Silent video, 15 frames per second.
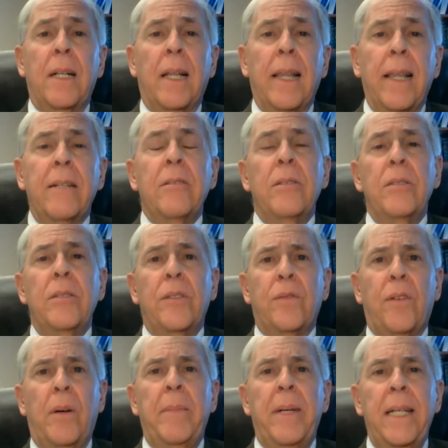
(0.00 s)
letters
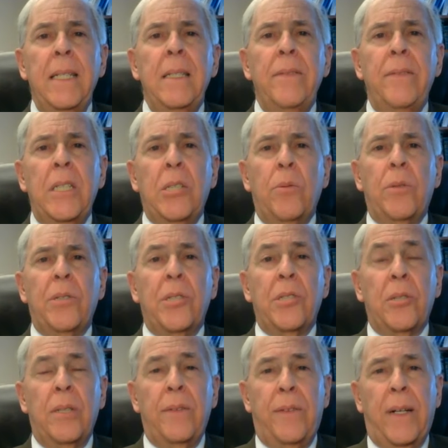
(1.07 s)
from individual
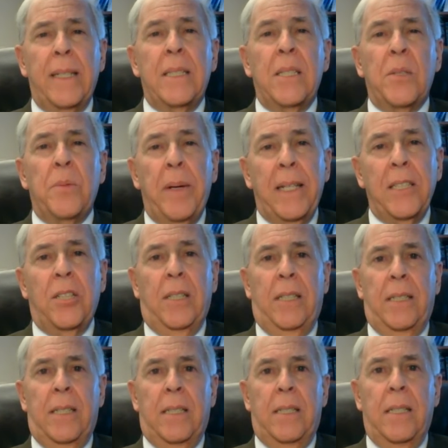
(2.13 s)
certified
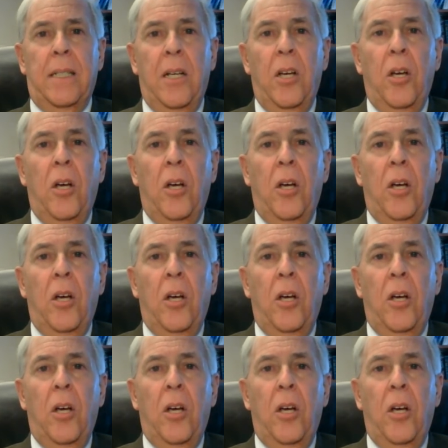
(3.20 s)
specialists